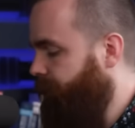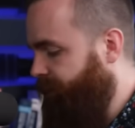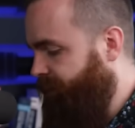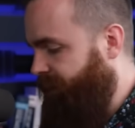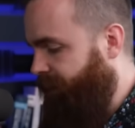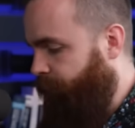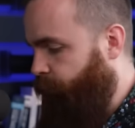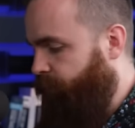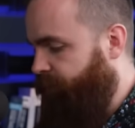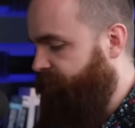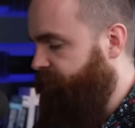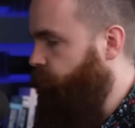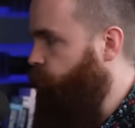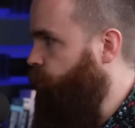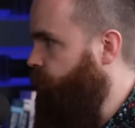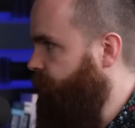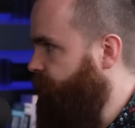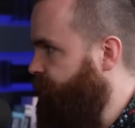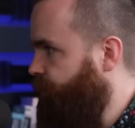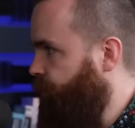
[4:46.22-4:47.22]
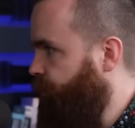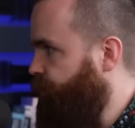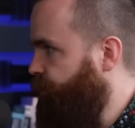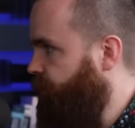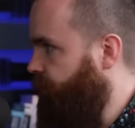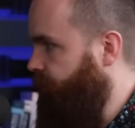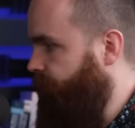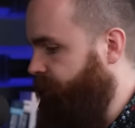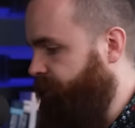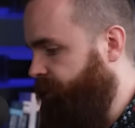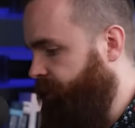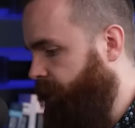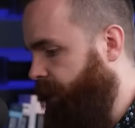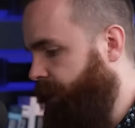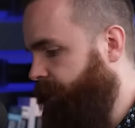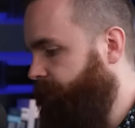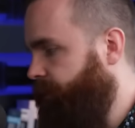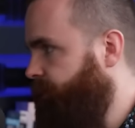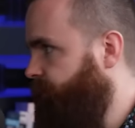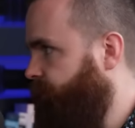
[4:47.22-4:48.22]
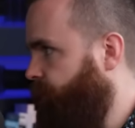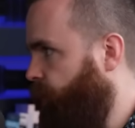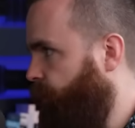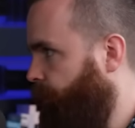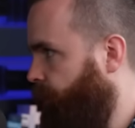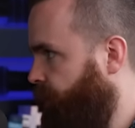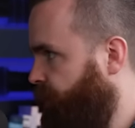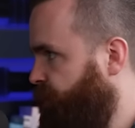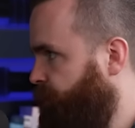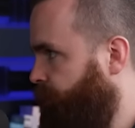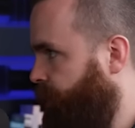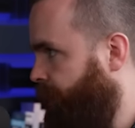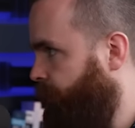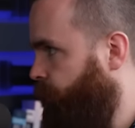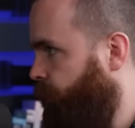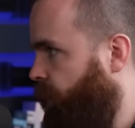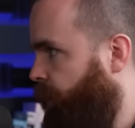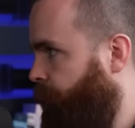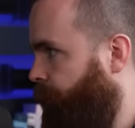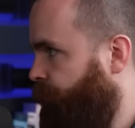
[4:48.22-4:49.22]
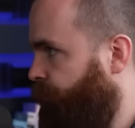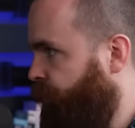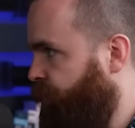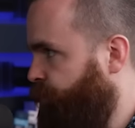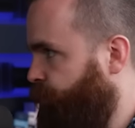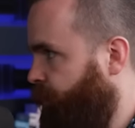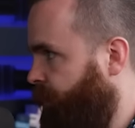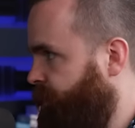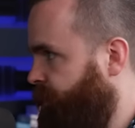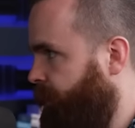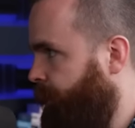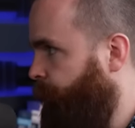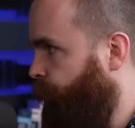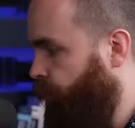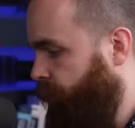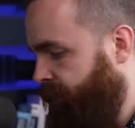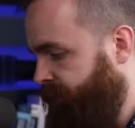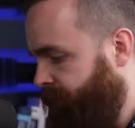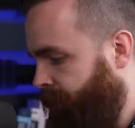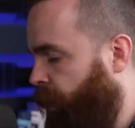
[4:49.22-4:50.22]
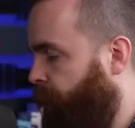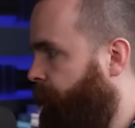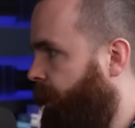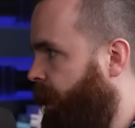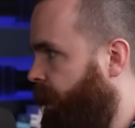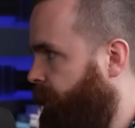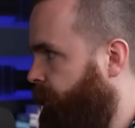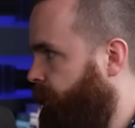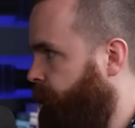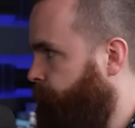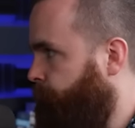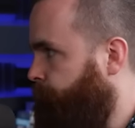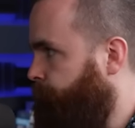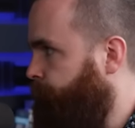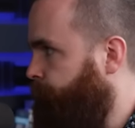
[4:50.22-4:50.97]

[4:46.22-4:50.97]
Let's say that we still want to search the site Starbucks, but I don't care about French press anymore because now I'm hacking.